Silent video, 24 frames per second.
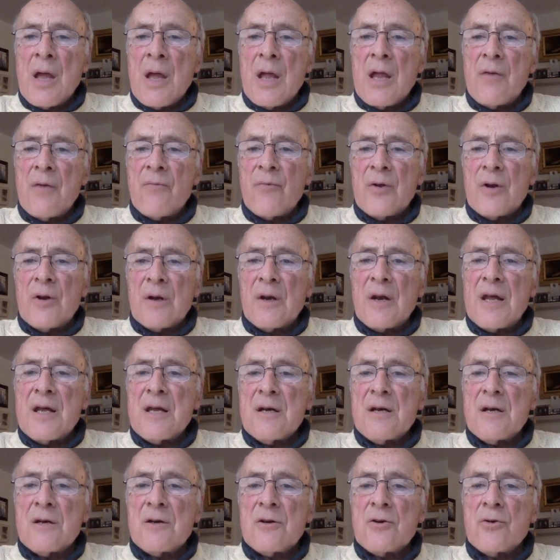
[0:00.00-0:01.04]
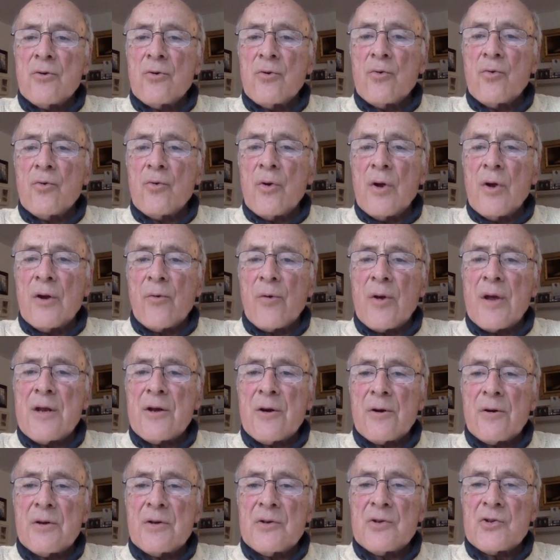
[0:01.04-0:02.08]
if it led to
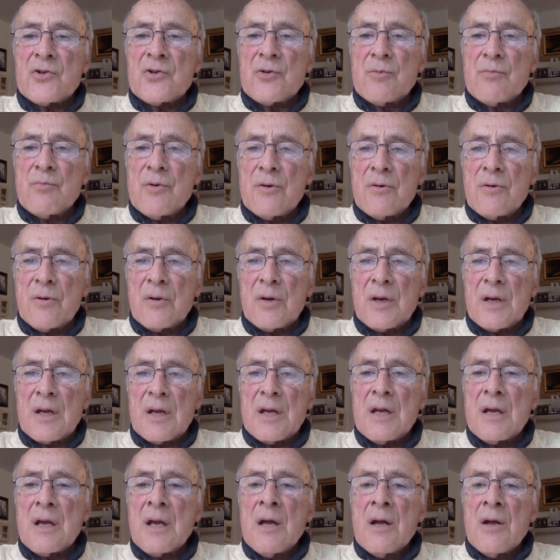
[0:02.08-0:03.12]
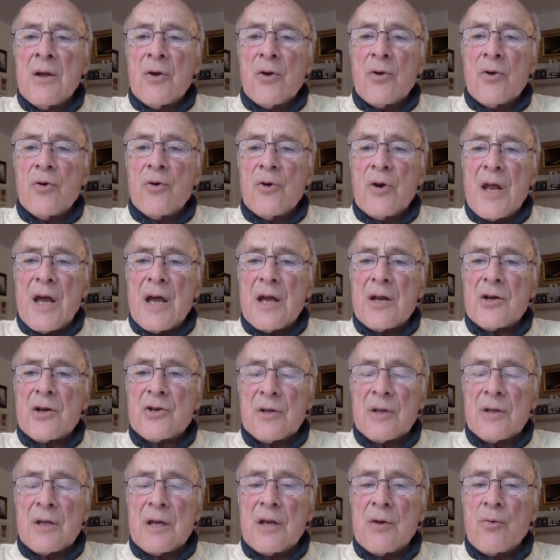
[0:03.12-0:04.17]
greater instability, could
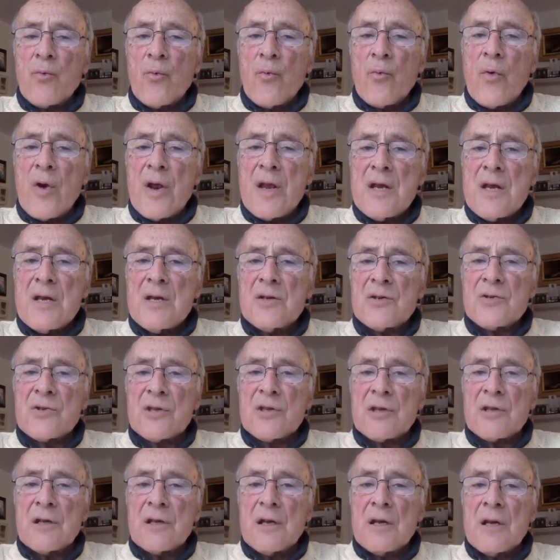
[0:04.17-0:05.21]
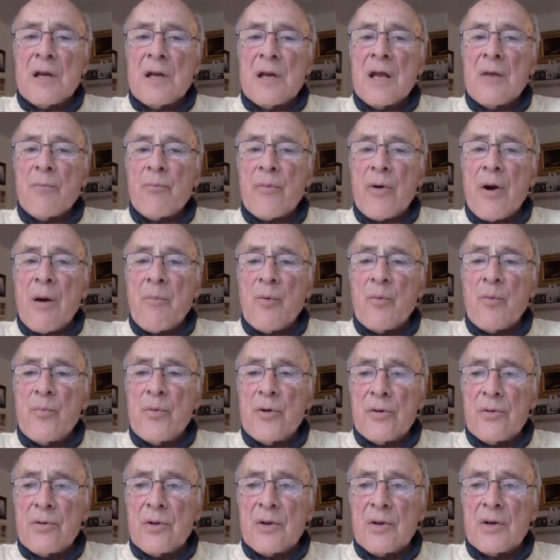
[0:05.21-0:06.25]
actually raise the
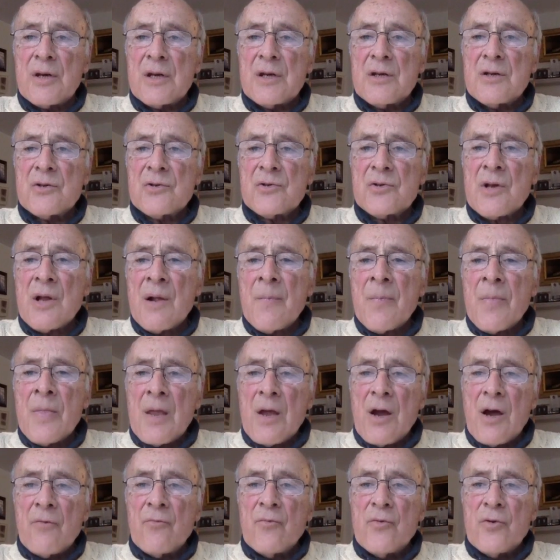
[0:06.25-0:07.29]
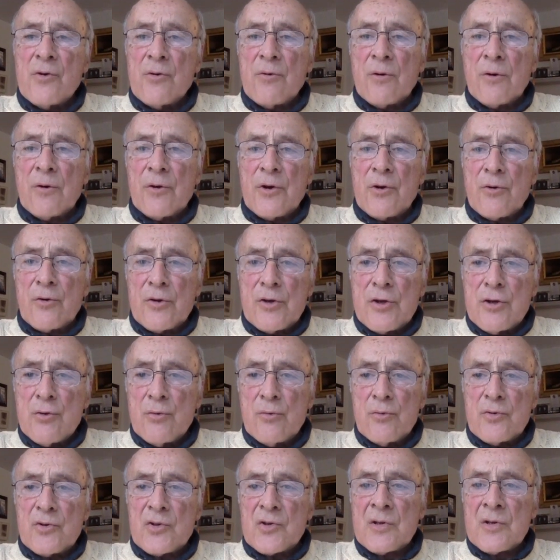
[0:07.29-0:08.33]
probabilities of nuclear
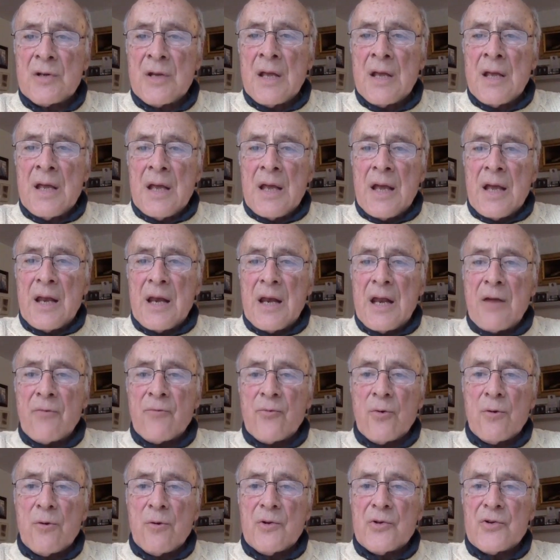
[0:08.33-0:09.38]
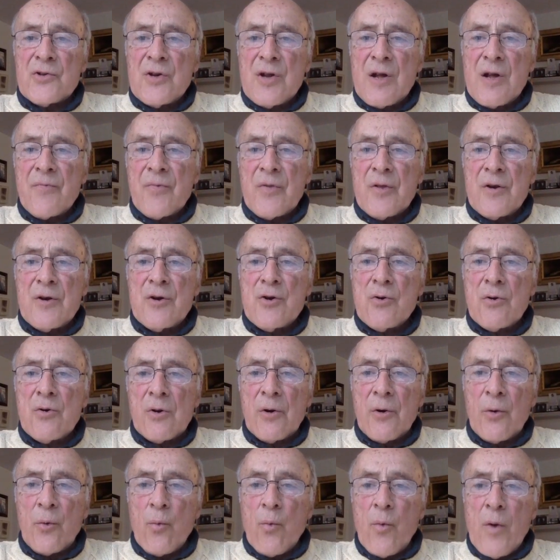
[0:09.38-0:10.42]
use. And after all, it's not the
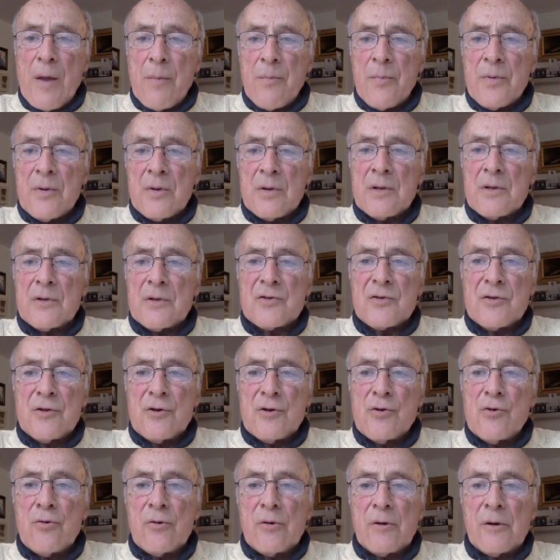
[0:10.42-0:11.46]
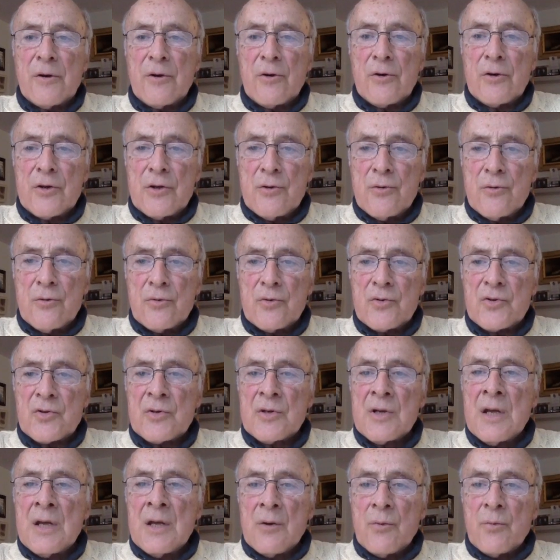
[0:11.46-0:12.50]
nuclear weapon, it's the nuclear use,
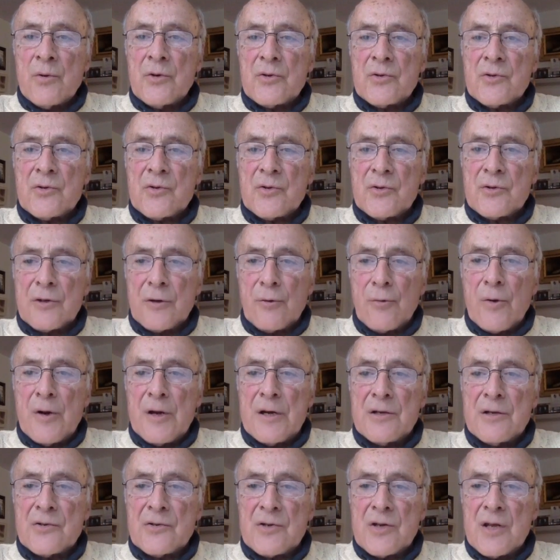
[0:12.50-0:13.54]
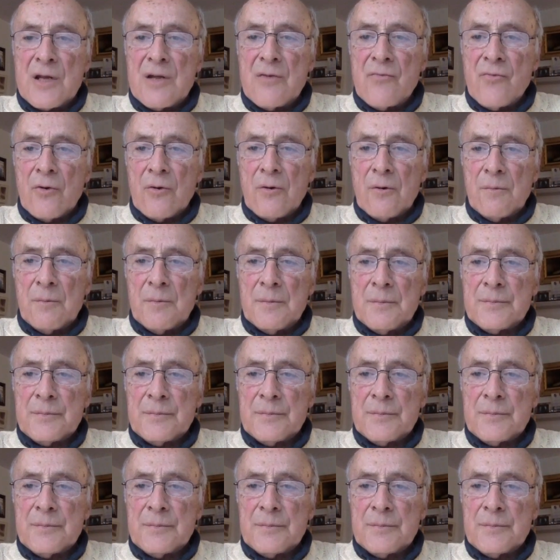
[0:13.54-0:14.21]
which is the greatest evil.